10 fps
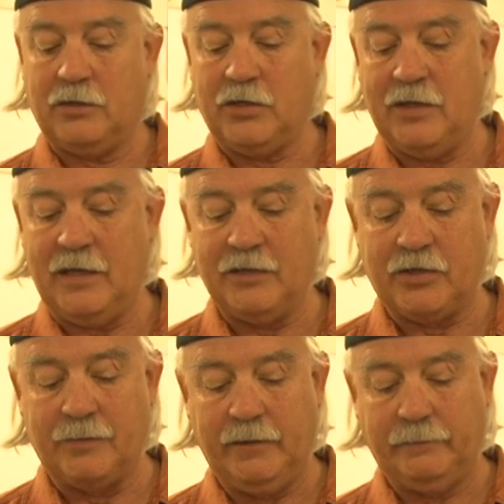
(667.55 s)

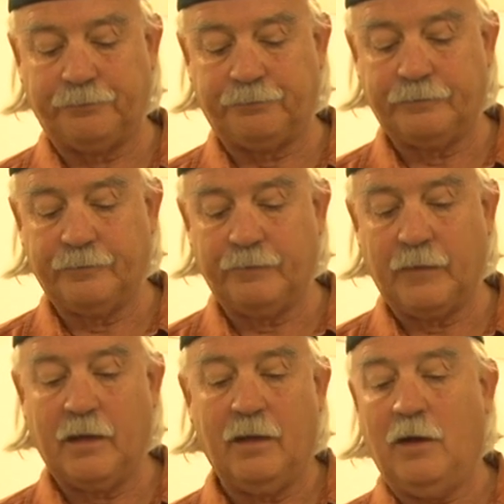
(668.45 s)
instrument.
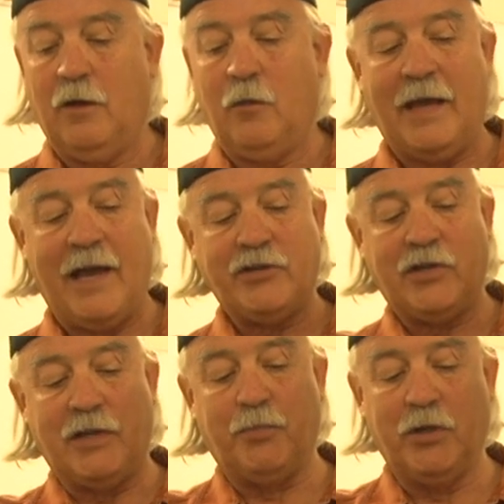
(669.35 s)
We
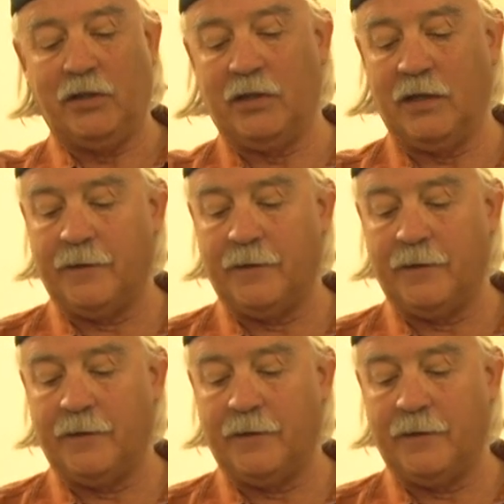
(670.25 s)
actually put